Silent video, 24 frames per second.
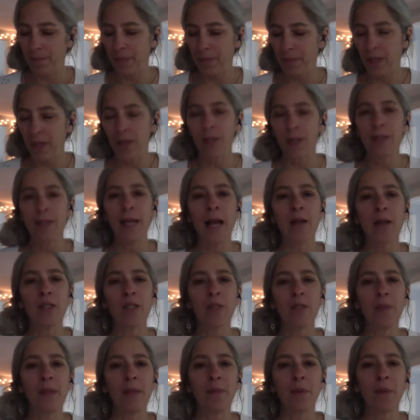The
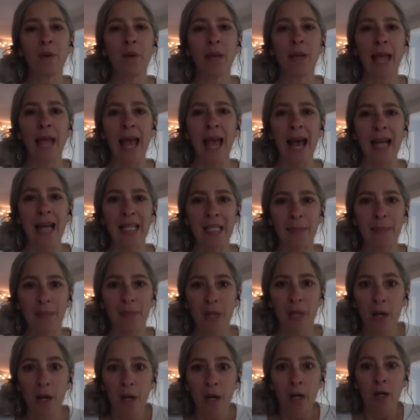townspeople
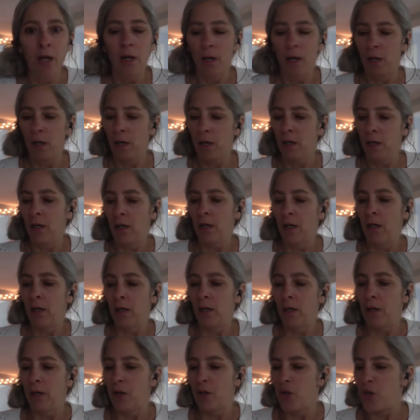gasped.
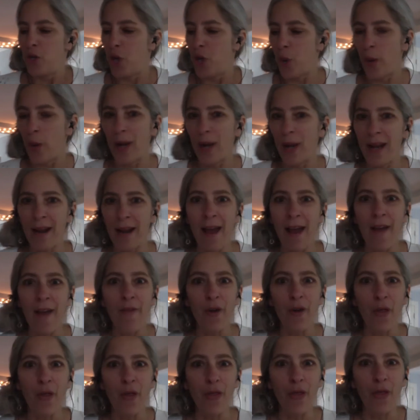No one had
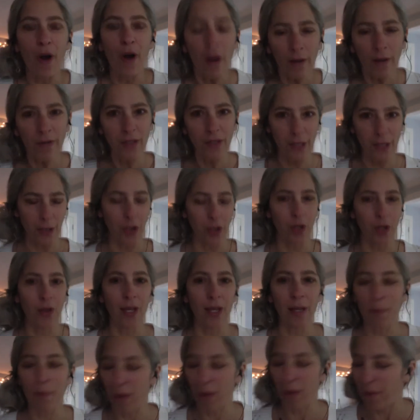ever thought of such a
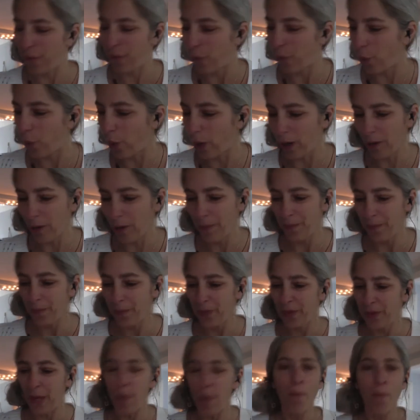thing before.
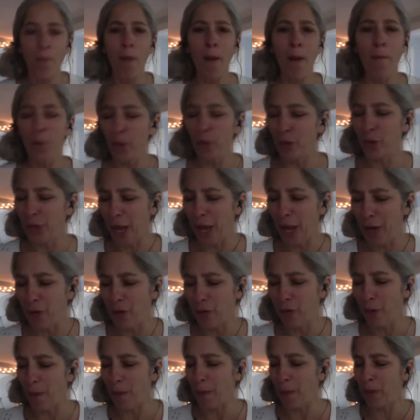They mumbled and
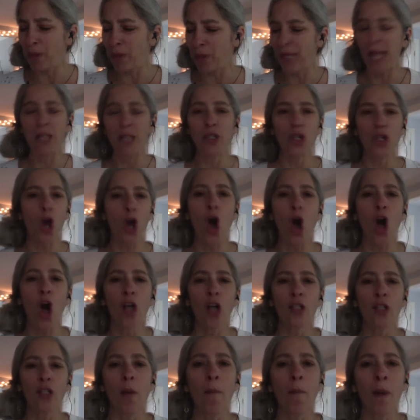grumbled and
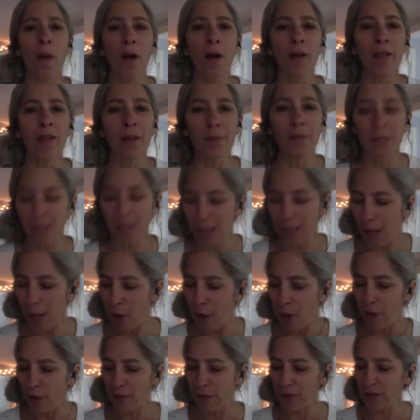talked among
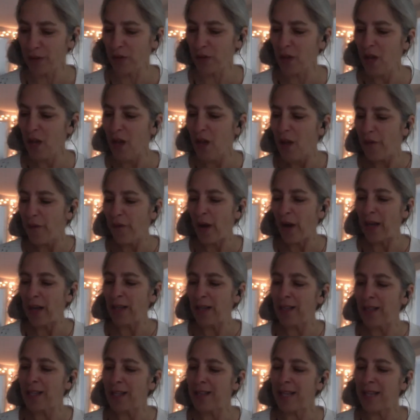themselves.
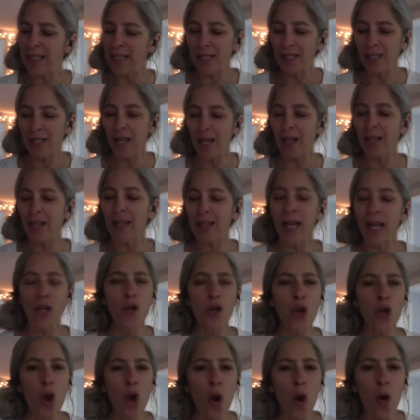Finally, they decided that
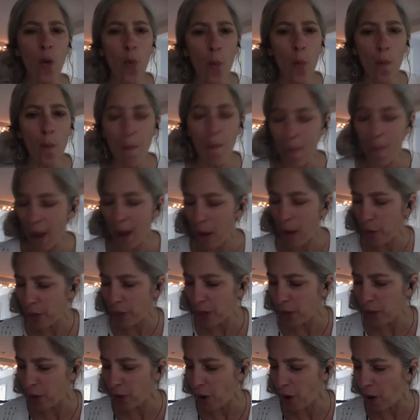no
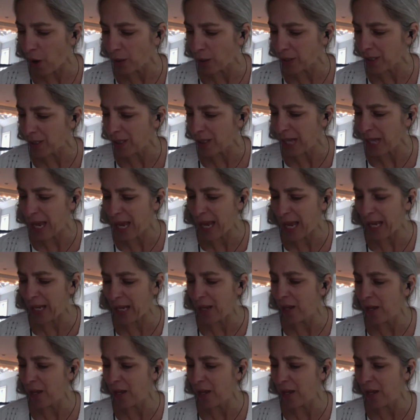mountain ought to say,